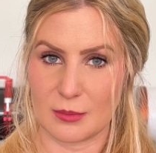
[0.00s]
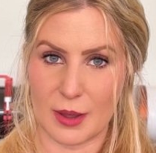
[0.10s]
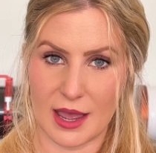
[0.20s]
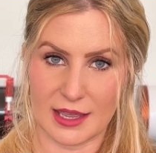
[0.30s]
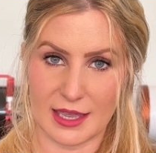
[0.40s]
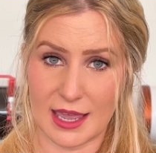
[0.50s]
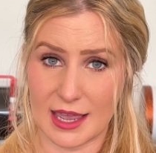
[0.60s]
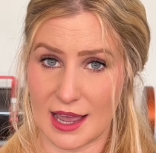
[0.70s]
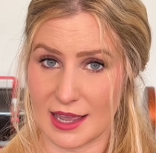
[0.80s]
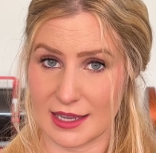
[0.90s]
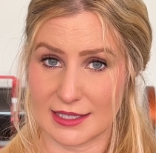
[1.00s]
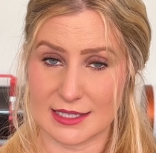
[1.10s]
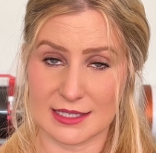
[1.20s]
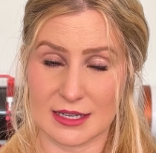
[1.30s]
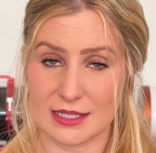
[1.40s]
by AI. This
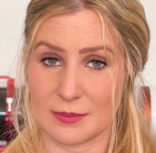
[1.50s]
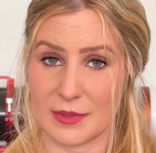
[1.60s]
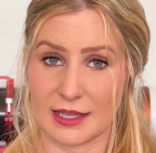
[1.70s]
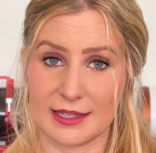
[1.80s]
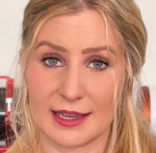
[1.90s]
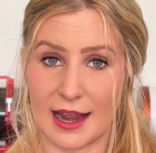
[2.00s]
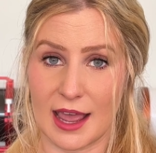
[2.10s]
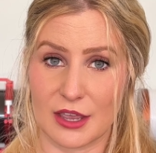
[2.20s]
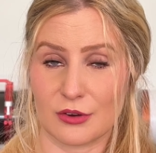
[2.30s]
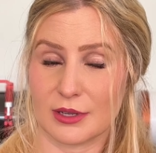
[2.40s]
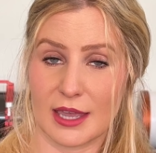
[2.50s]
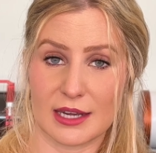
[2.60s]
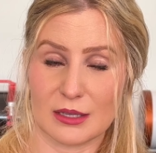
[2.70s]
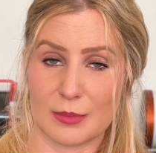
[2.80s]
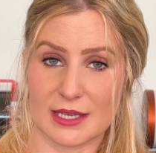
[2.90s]
is not something that I
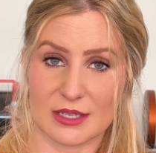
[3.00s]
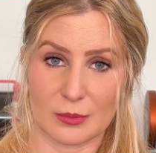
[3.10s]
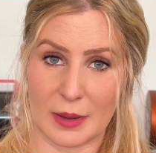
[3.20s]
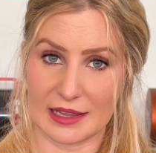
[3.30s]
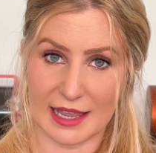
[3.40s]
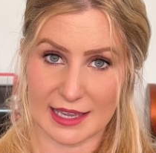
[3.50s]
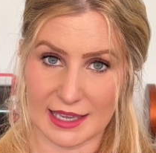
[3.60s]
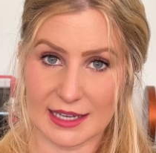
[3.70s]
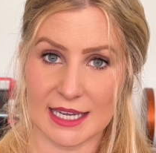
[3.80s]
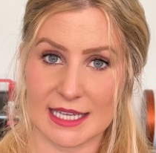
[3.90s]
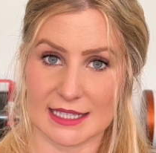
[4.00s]
created based on my liking.